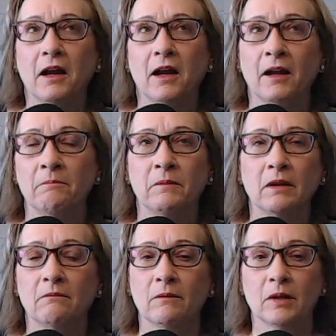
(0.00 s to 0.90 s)
and
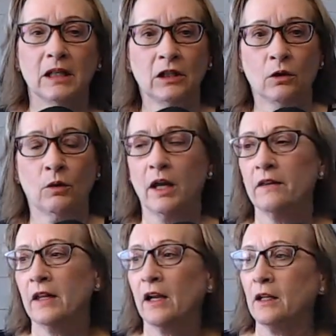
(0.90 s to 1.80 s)

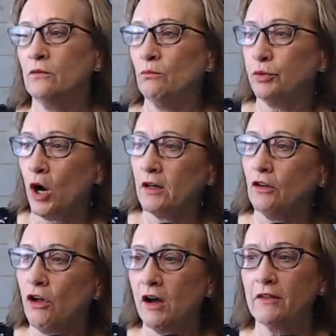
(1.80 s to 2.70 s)
and then I brought
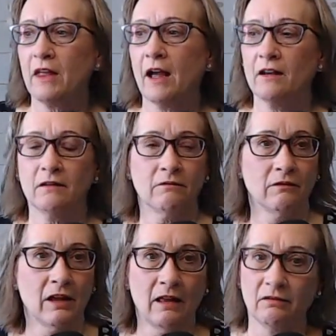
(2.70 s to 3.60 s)
along that
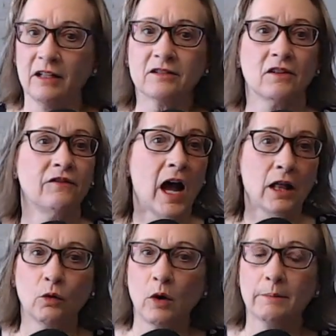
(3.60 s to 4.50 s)
list of
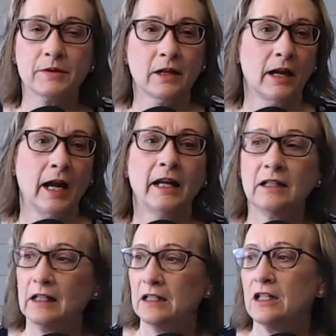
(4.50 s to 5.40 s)
follow-ups that I had
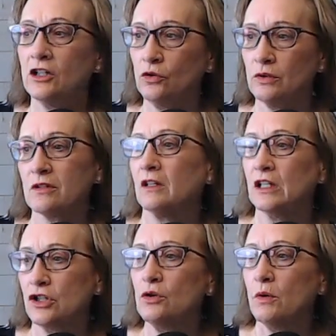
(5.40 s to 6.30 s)
to
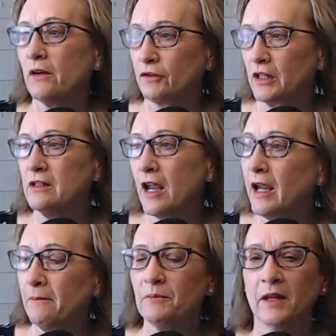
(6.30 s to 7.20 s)
continuously do every
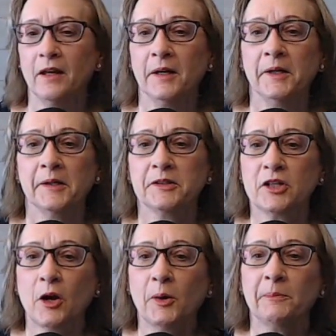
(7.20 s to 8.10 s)
day.
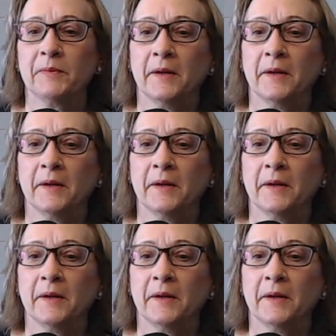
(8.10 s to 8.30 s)
So,